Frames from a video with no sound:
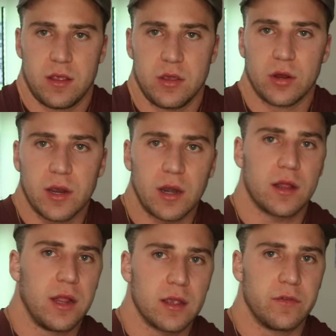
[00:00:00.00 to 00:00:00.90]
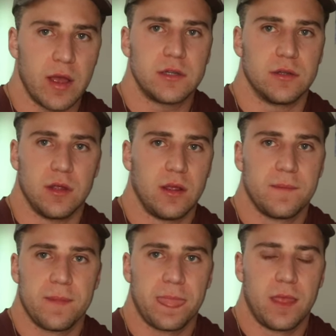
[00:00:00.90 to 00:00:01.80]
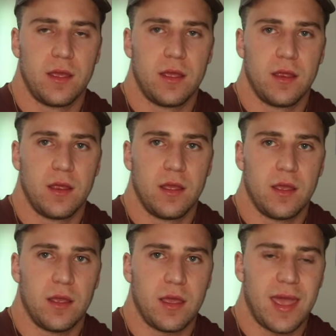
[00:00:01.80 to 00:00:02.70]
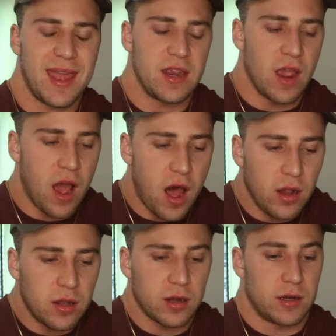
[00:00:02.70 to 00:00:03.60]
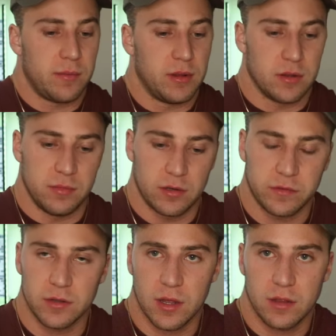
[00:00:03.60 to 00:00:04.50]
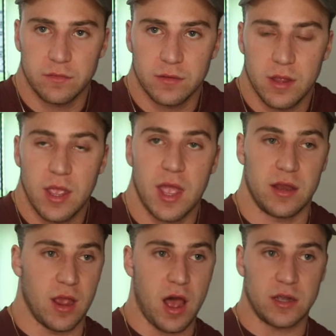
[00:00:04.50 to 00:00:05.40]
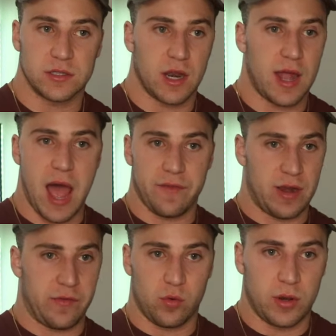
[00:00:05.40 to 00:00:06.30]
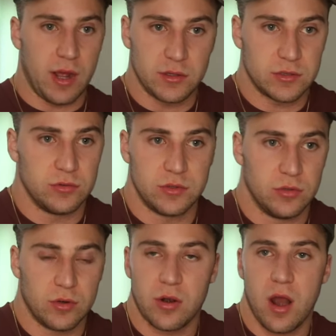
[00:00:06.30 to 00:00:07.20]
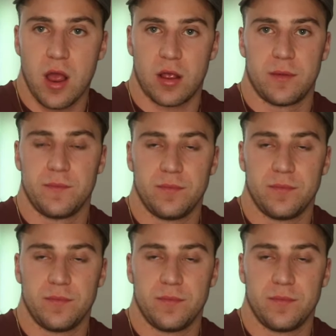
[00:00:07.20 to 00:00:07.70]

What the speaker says: You're gonna click eventually. And y'all are gonna build a beautiful life, and y'all's gonna laugh at everyone else who's doing it wrong.